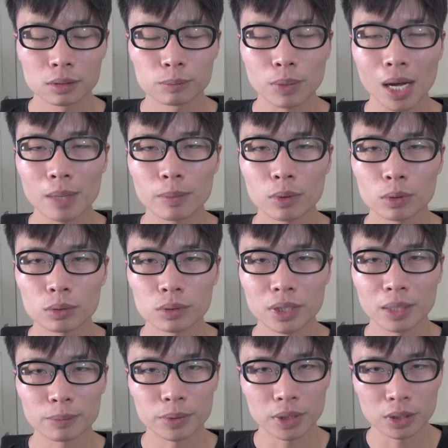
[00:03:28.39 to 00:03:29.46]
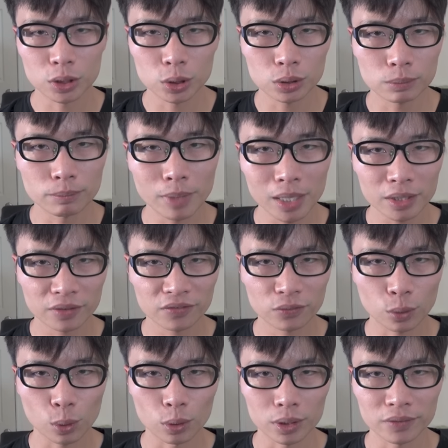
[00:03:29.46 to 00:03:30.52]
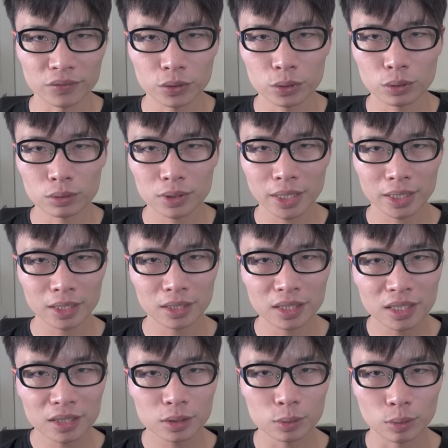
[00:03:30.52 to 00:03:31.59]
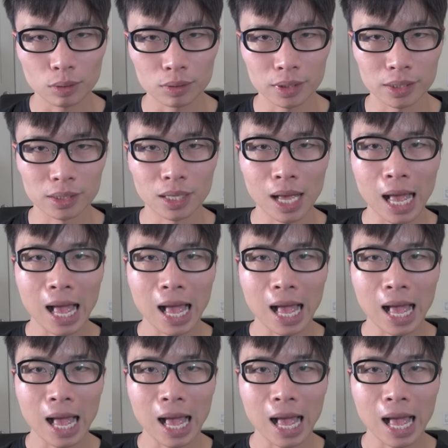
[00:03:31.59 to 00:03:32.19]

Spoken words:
Bible can be a good metaphor if you don't take it literally.